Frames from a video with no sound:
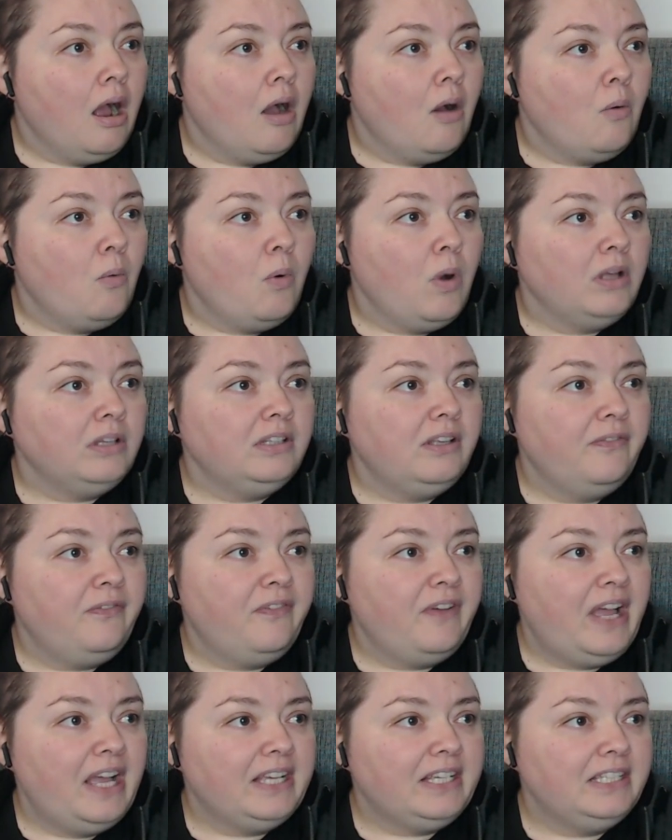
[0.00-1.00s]
What the
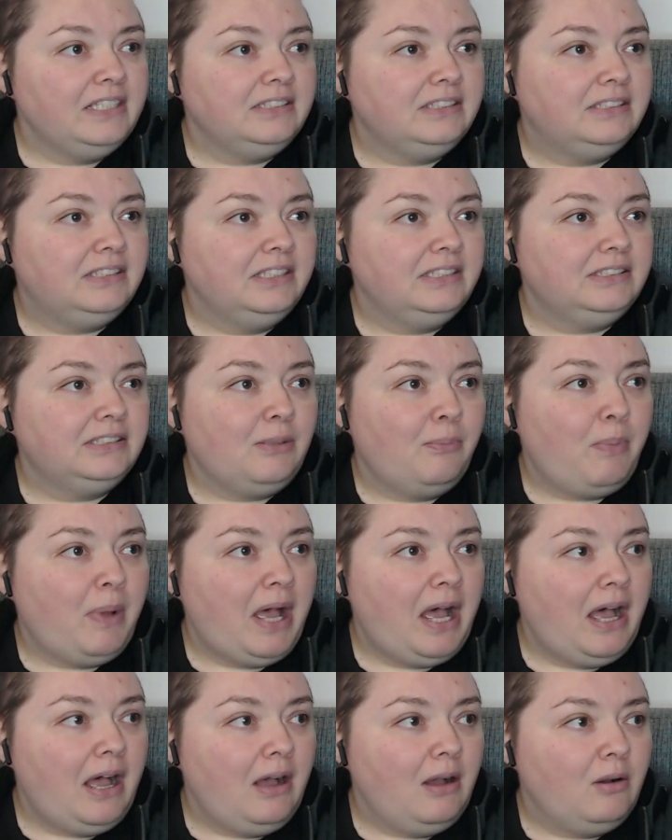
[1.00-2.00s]
fuck is this
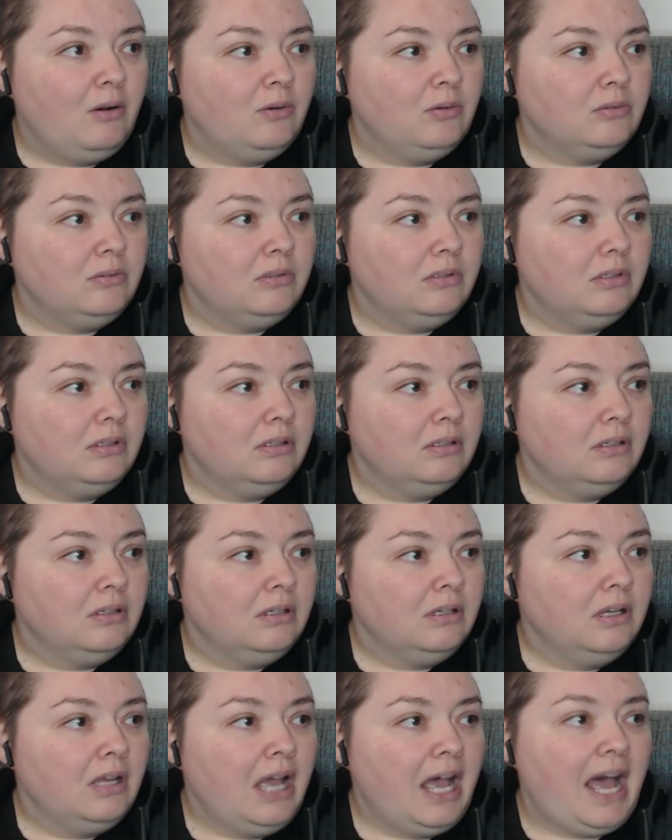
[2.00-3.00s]
about?
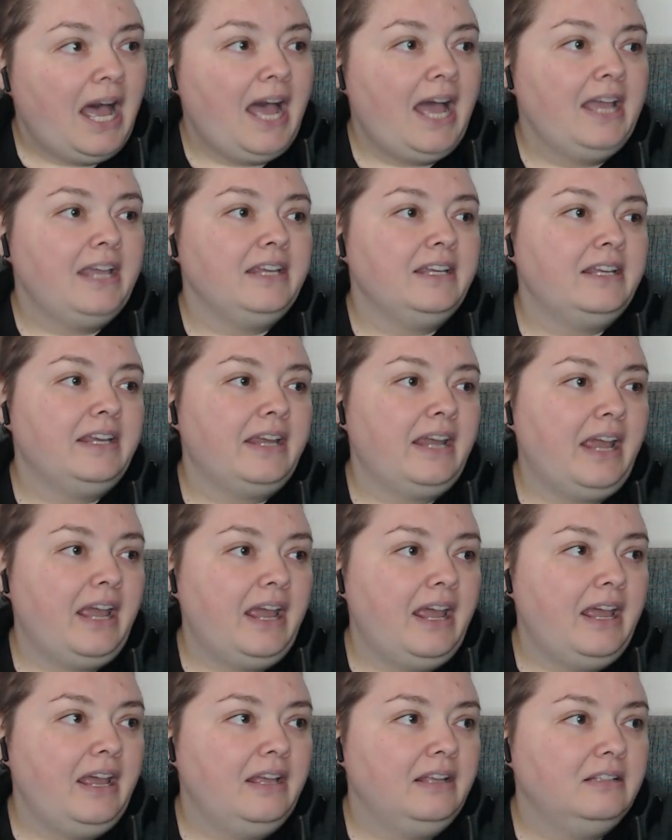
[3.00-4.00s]
I
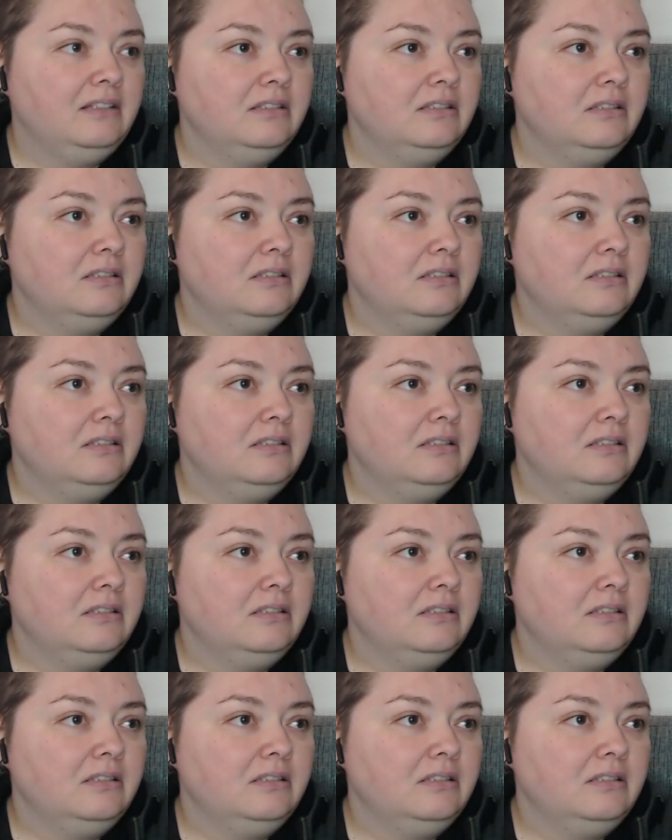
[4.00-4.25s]
can.